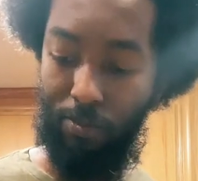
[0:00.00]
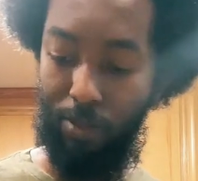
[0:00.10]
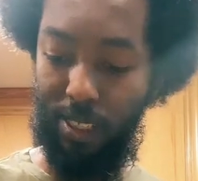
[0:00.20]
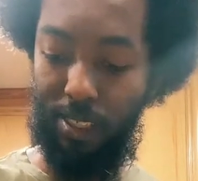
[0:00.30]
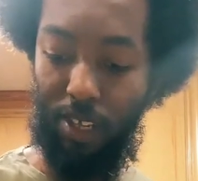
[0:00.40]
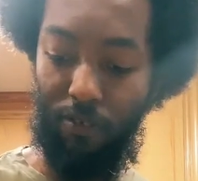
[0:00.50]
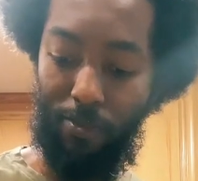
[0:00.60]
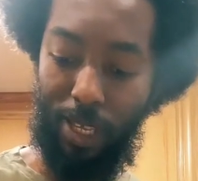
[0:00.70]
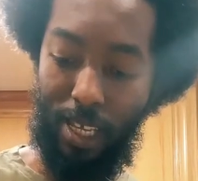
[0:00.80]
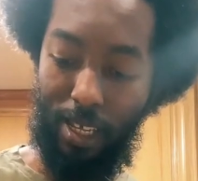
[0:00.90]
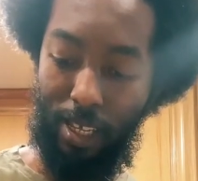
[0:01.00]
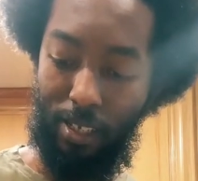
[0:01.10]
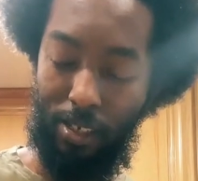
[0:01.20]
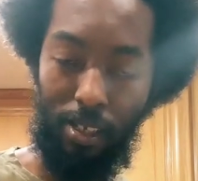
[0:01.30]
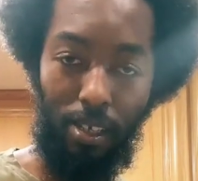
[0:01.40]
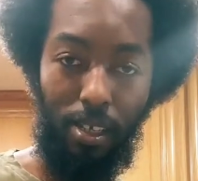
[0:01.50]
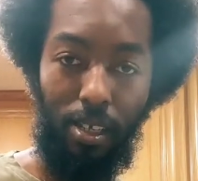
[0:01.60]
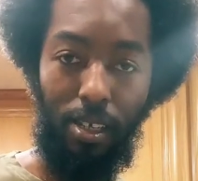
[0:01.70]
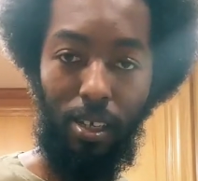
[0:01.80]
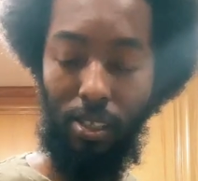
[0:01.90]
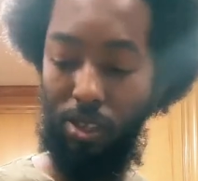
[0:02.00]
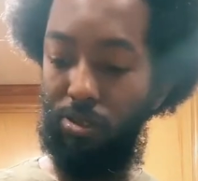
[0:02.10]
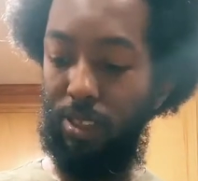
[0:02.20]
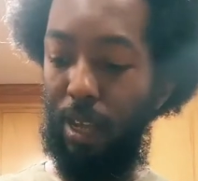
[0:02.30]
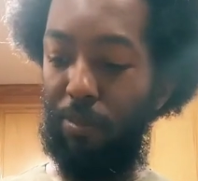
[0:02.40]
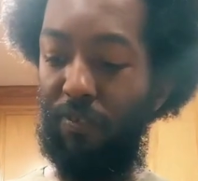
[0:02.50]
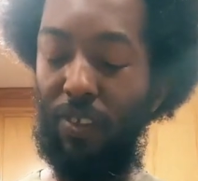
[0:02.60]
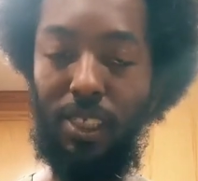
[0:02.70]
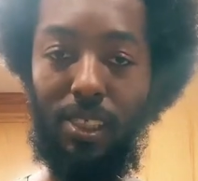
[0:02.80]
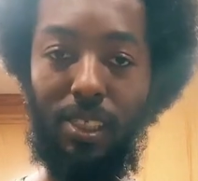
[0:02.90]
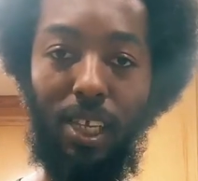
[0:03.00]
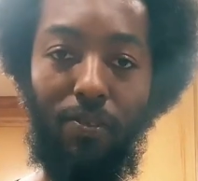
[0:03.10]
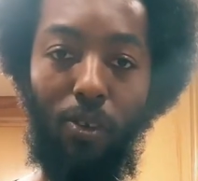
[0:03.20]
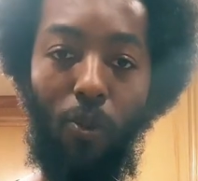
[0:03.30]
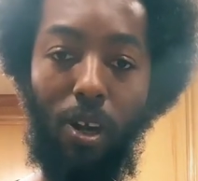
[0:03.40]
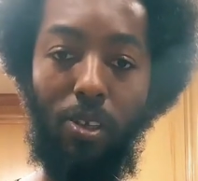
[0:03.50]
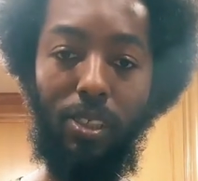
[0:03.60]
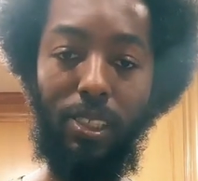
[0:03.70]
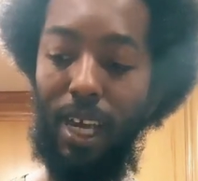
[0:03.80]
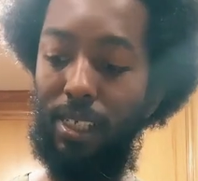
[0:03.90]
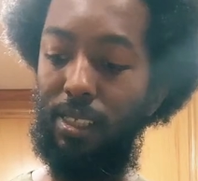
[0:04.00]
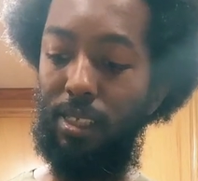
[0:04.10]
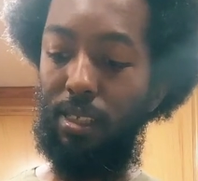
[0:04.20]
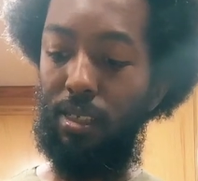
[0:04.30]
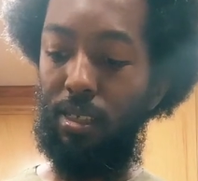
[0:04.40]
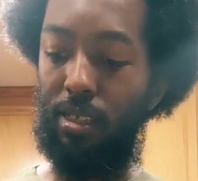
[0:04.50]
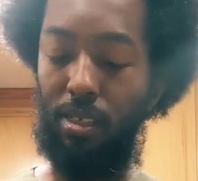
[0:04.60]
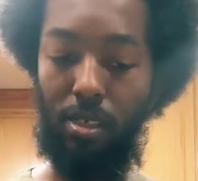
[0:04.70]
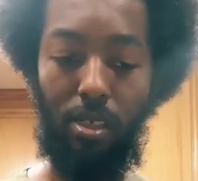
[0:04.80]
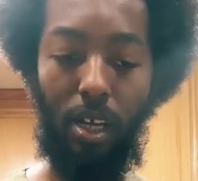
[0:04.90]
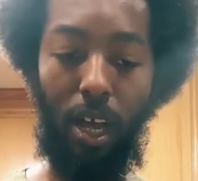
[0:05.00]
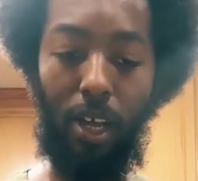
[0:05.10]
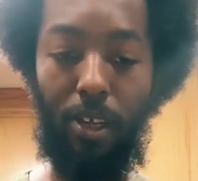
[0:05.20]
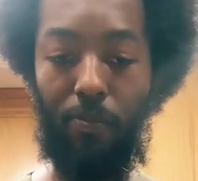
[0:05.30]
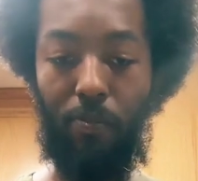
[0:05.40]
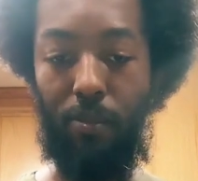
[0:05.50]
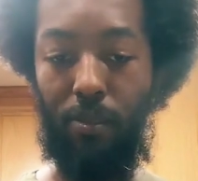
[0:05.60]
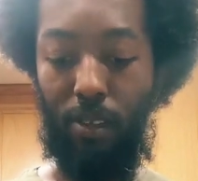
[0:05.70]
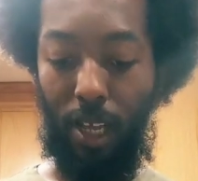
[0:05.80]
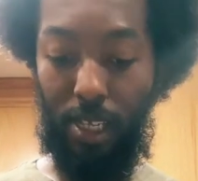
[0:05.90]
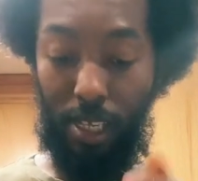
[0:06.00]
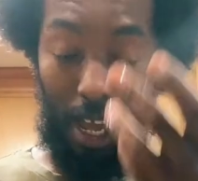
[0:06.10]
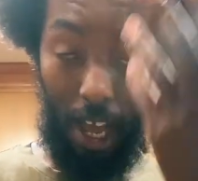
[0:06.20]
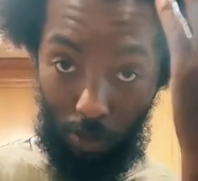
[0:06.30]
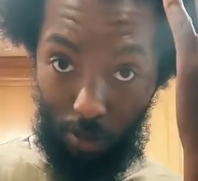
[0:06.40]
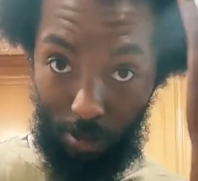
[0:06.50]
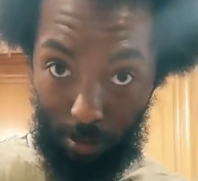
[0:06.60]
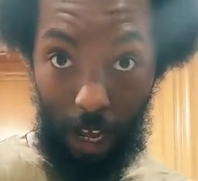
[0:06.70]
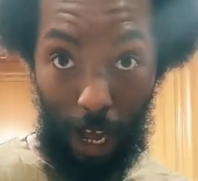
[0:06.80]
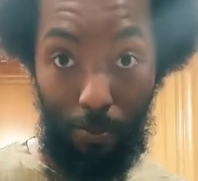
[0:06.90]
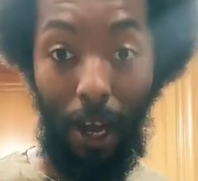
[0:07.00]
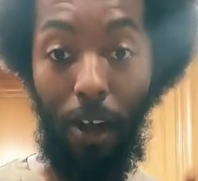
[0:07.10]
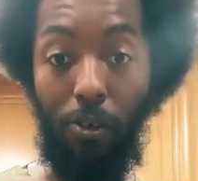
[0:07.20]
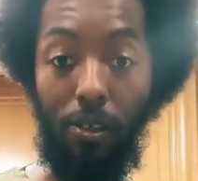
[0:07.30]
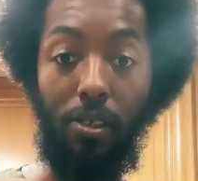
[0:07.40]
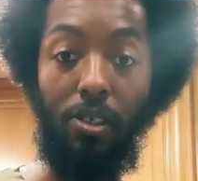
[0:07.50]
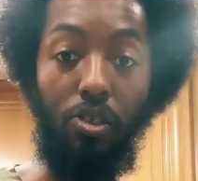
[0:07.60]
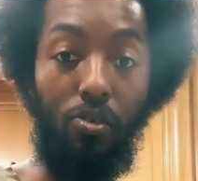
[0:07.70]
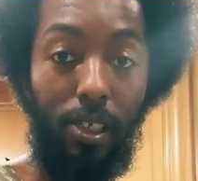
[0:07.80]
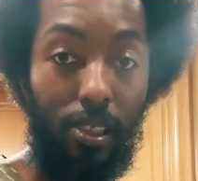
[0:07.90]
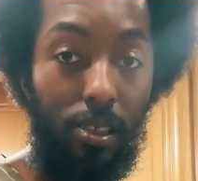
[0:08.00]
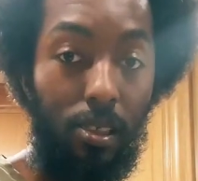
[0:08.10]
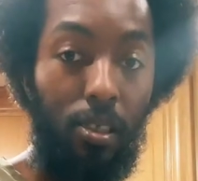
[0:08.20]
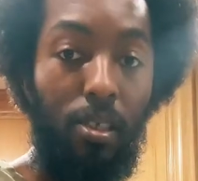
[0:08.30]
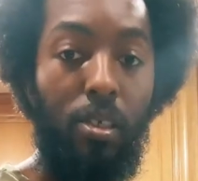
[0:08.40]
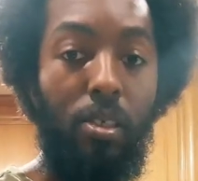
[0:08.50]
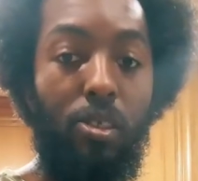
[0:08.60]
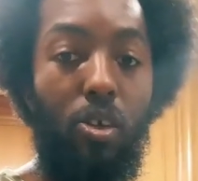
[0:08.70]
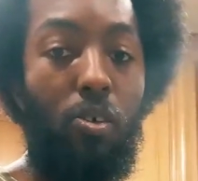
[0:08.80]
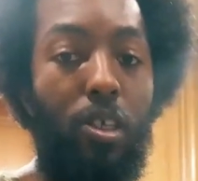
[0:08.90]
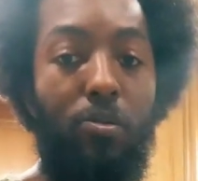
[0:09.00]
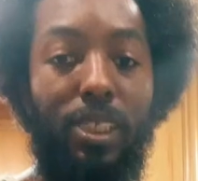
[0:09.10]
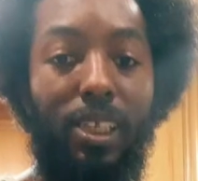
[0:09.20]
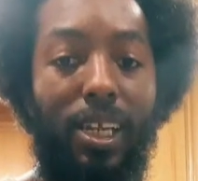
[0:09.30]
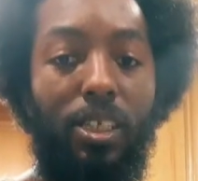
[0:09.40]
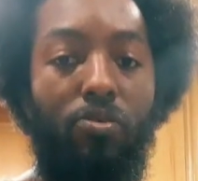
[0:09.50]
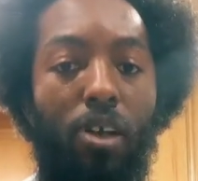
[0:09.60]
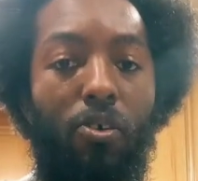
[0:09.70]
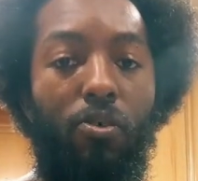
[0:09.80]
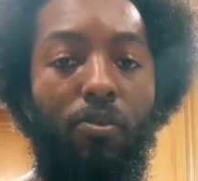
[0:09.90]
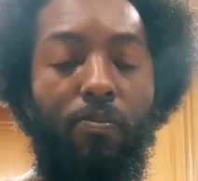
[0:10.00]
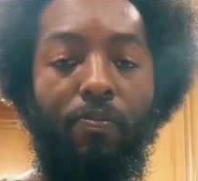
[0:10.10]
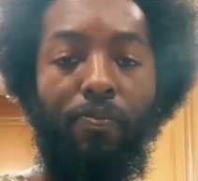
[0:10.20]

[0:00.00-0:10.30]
basically from eating those type of fishes if the water is toxic. All right. And Yahawah, our power, knew this. So he was letting you know